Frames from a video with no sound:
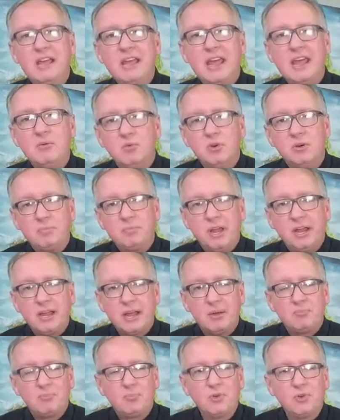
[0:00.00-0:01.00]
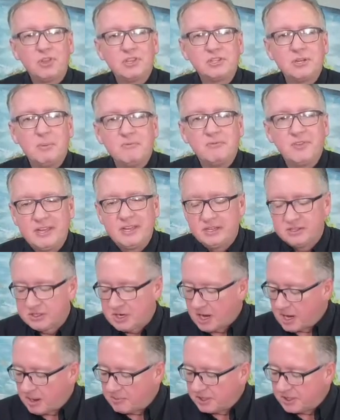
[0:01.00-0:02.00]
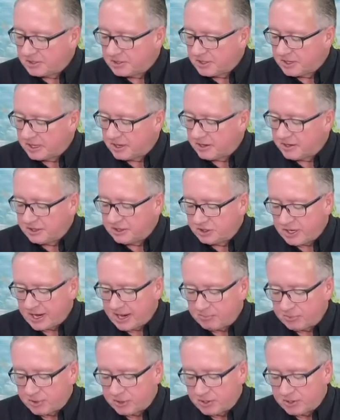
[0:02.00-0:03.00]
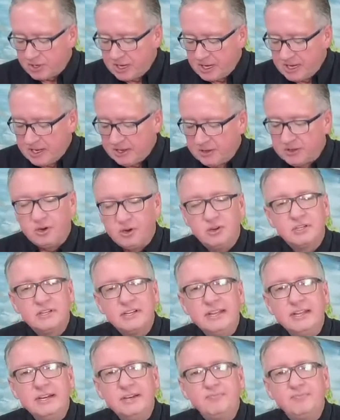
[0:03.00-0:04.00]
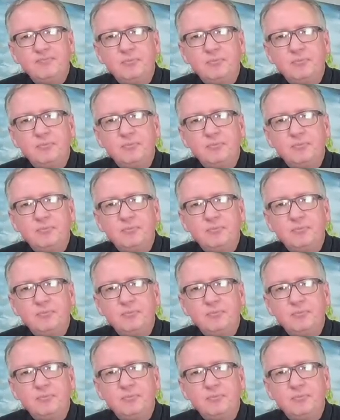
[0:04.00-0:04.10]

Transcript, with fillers: and we'll pick up with some of his comments there in chapter 13.